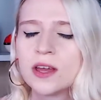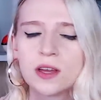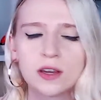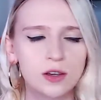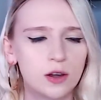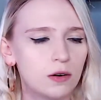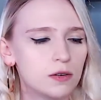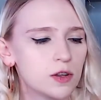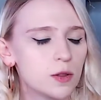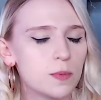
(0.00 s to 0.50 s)

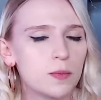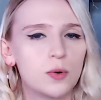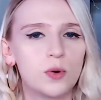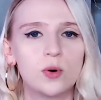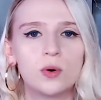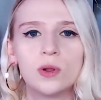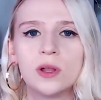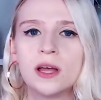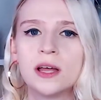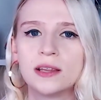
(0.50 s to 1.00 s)
go into the
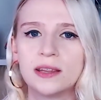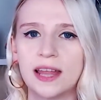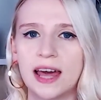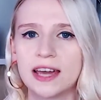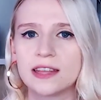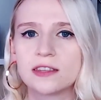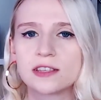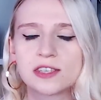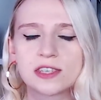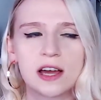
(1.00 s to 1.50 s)
pool, lie
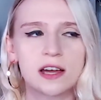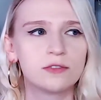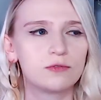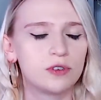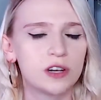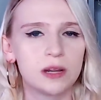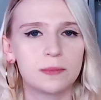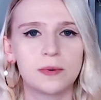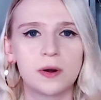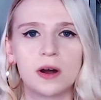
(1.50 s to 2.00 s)
in the sun,
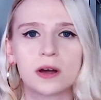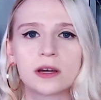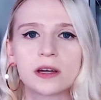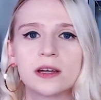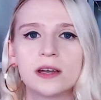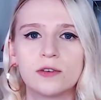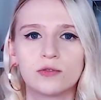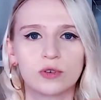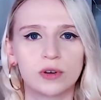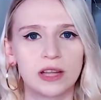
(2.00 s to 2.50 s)
read a book,
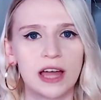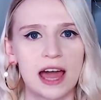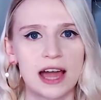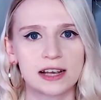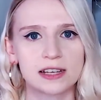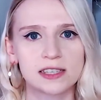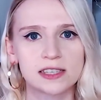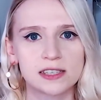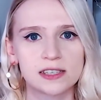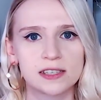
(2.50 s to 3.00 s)
relax.